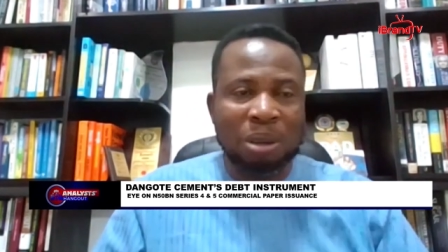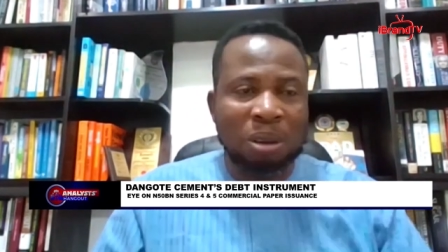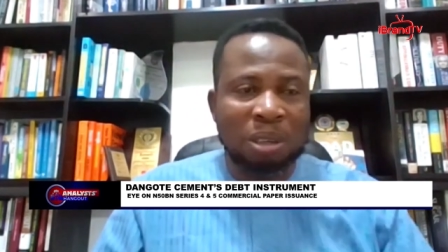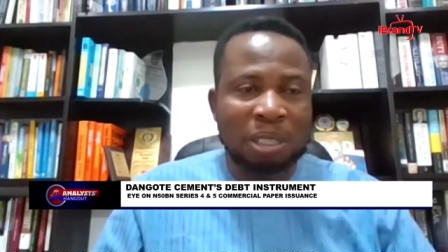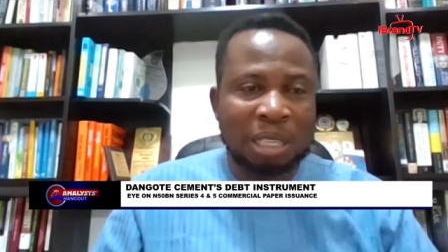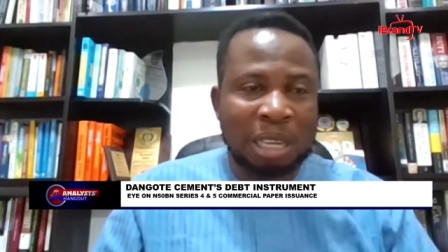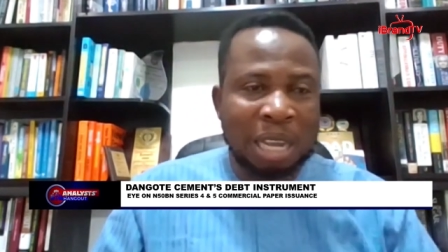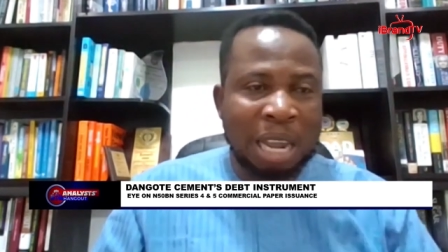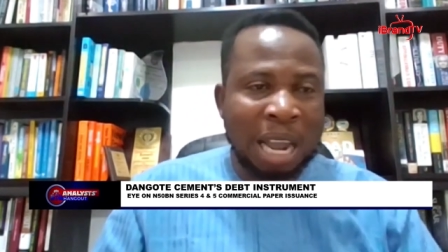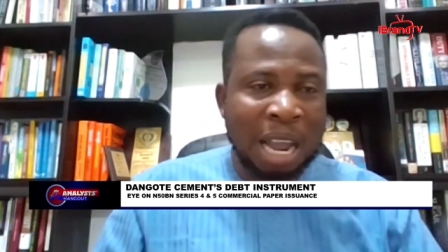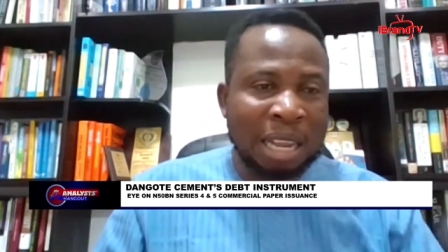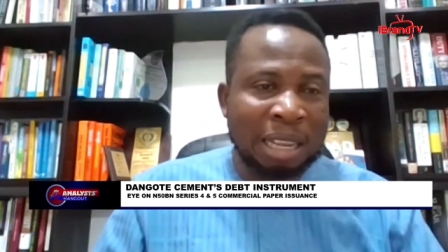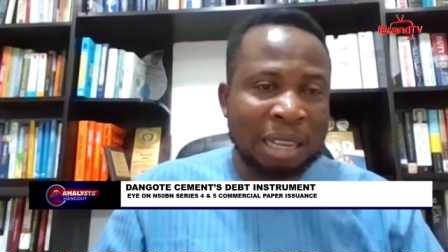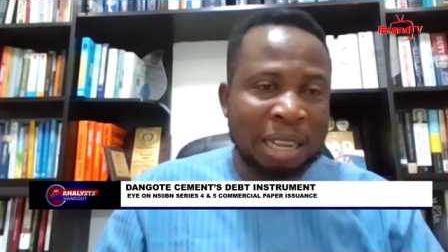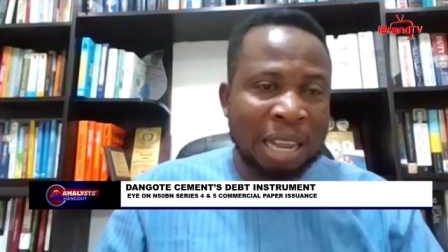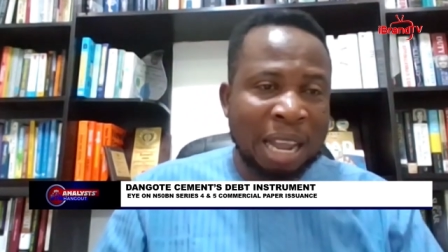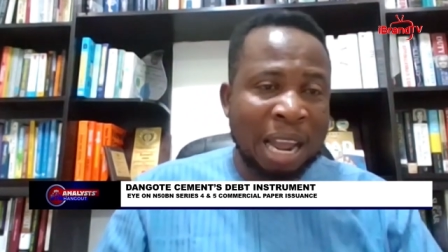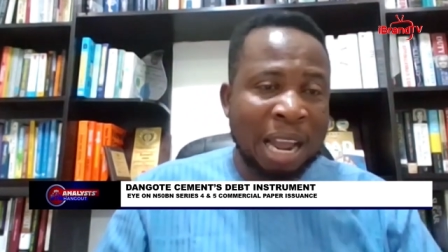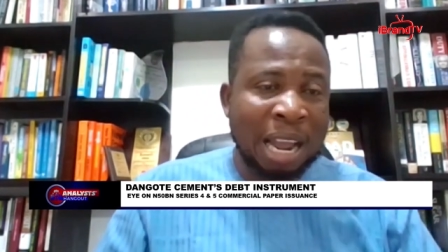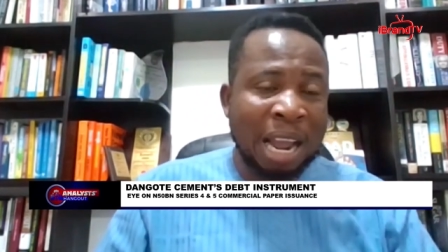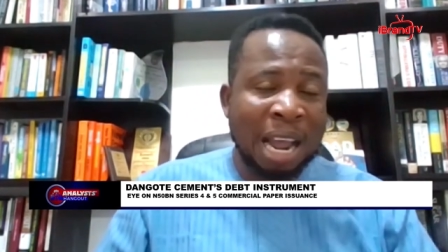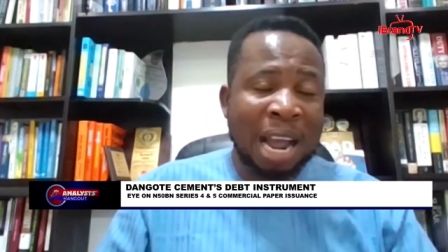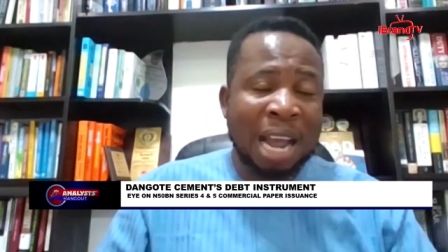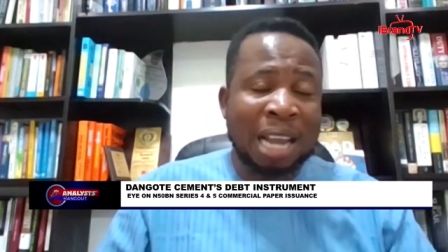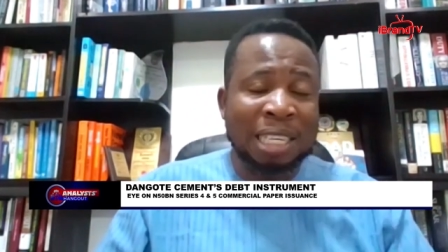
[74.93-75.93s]
Because
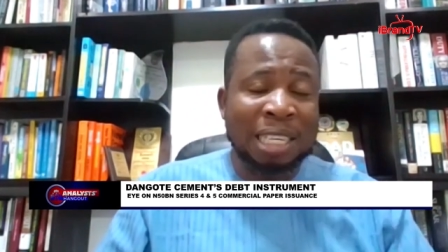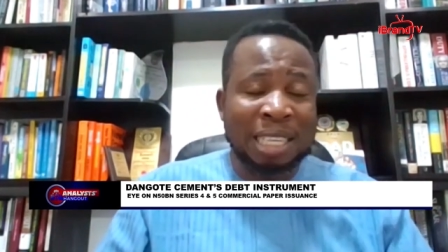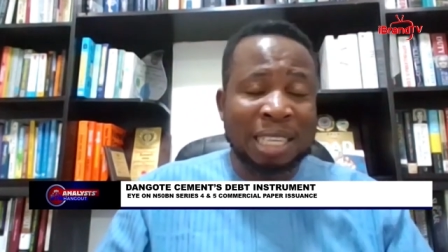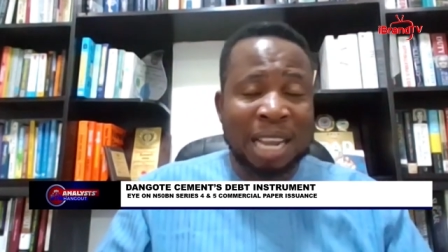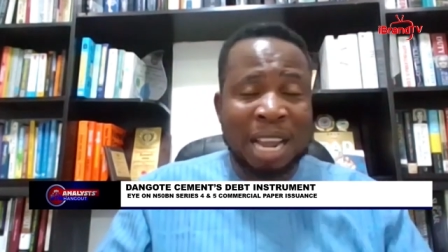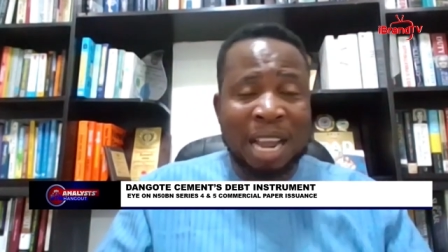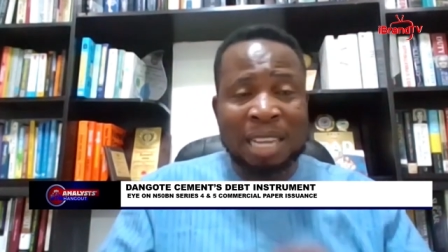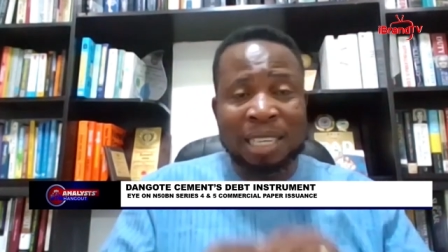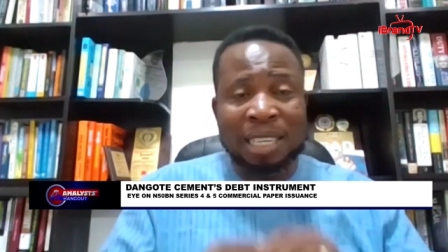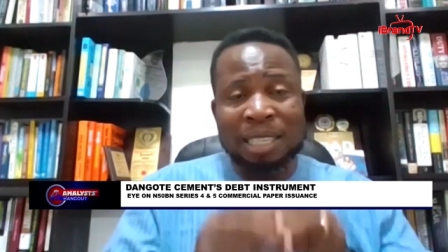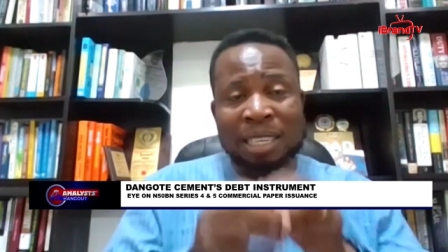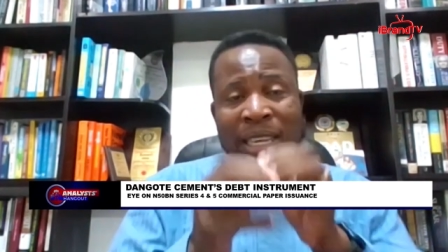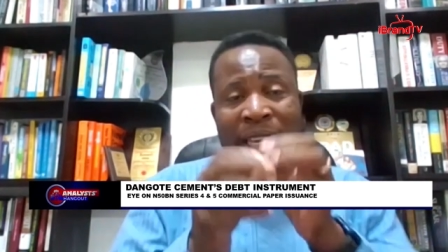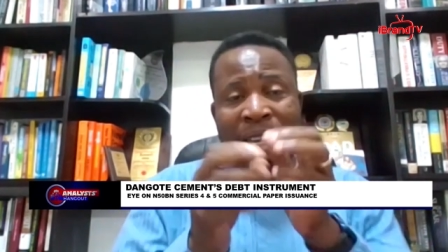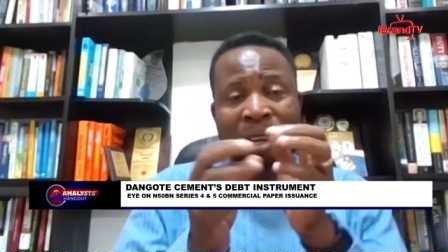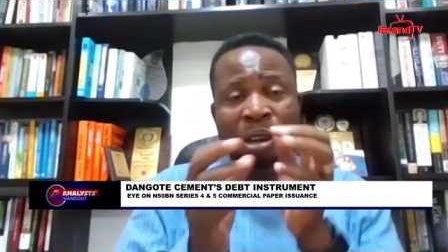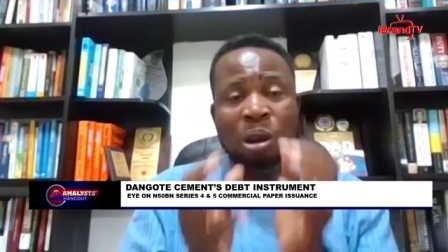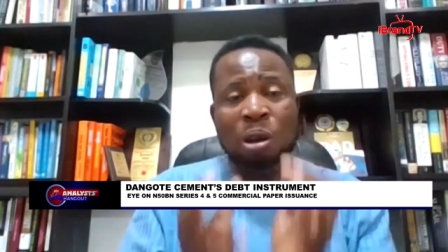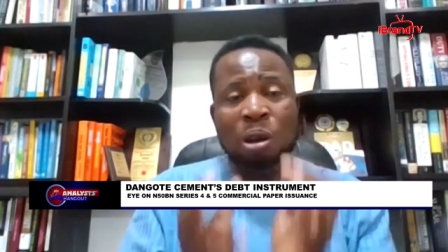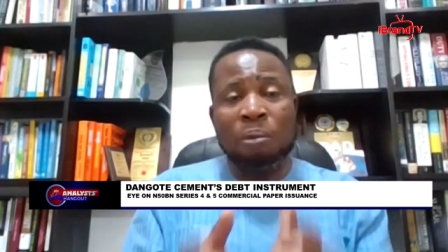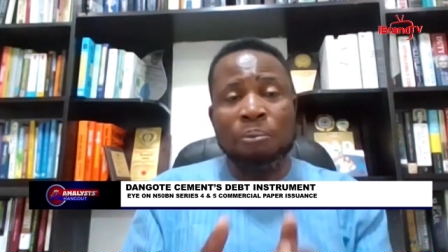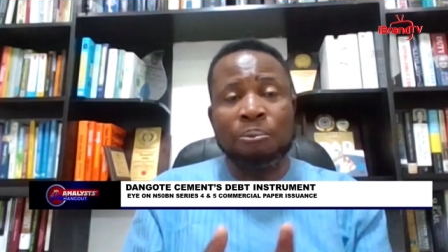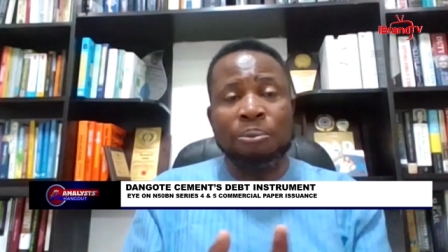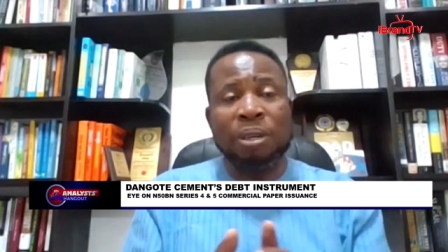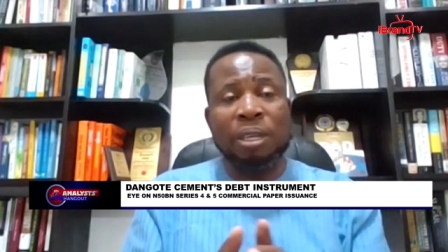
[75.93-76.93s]
as a
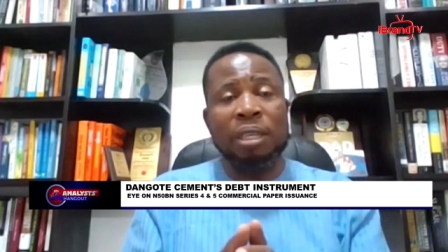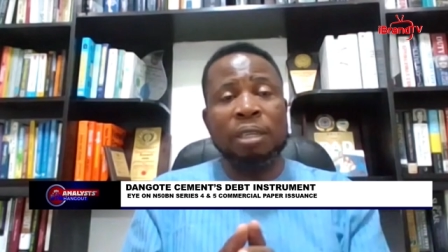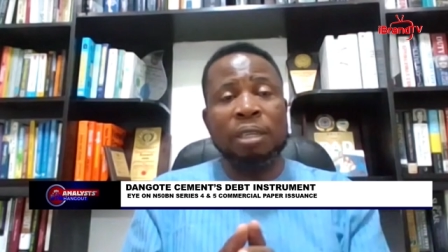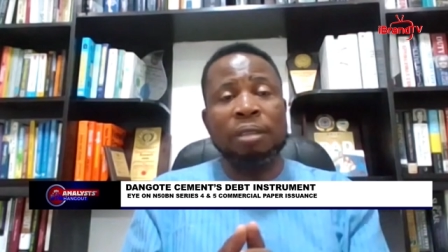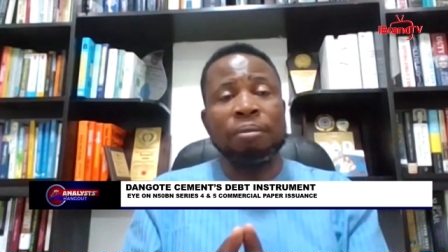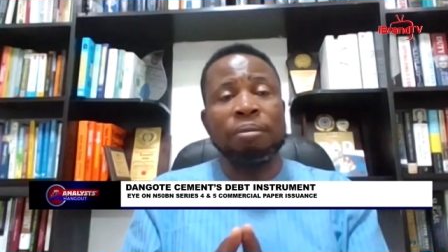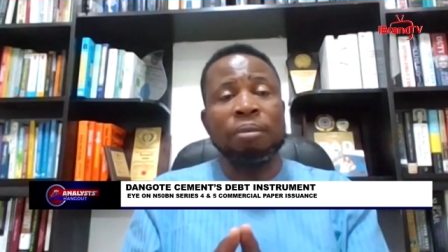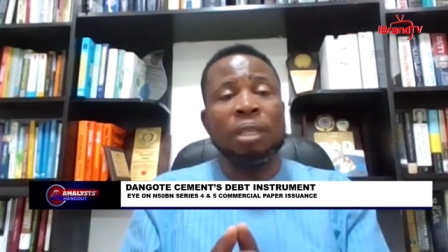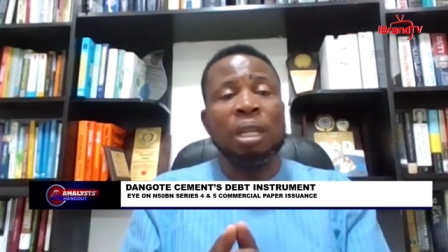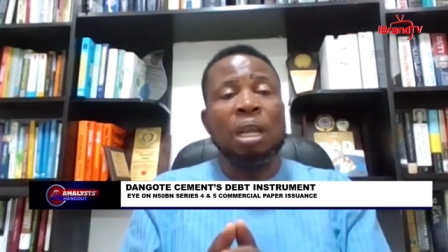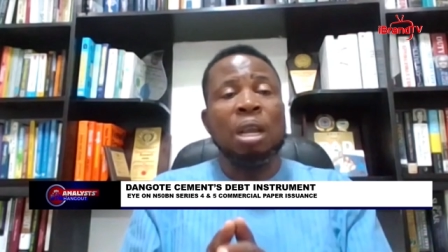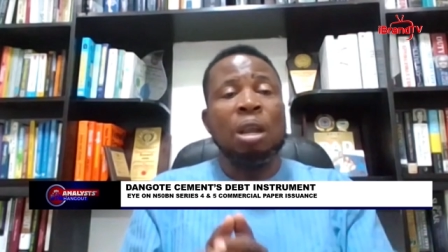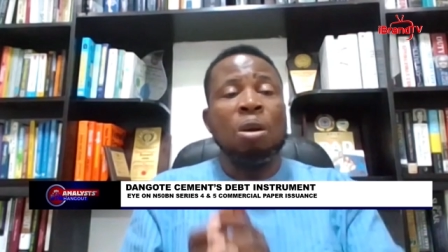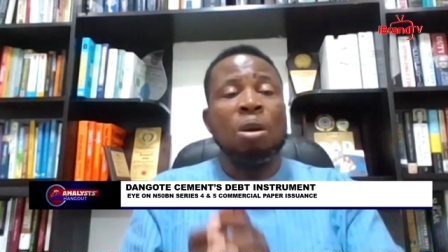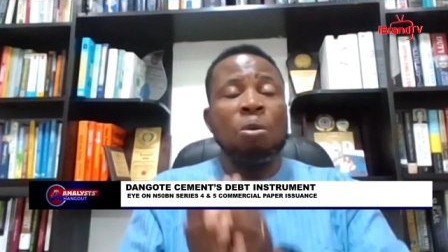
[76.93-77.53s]
company,